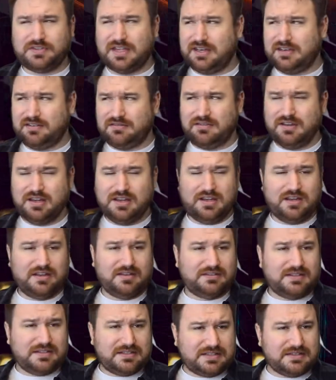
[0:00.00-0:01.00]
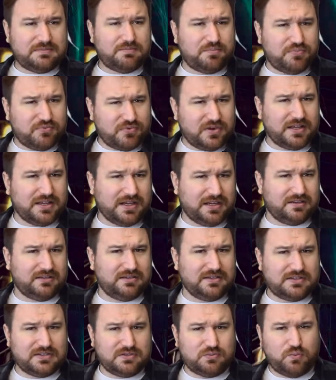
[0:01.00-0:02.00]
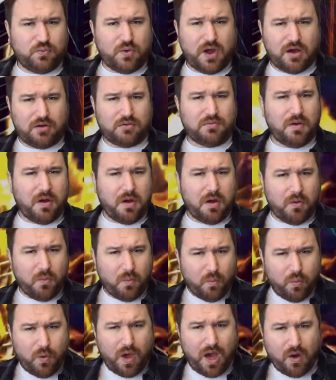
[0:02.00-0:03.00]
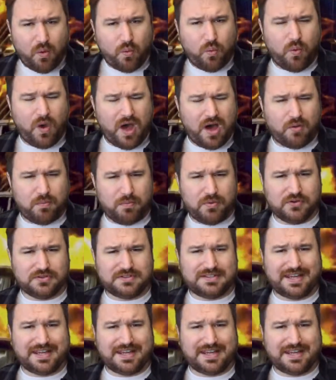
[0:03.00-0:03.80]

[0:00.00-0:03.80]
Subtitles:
And this is brilliant. This is well put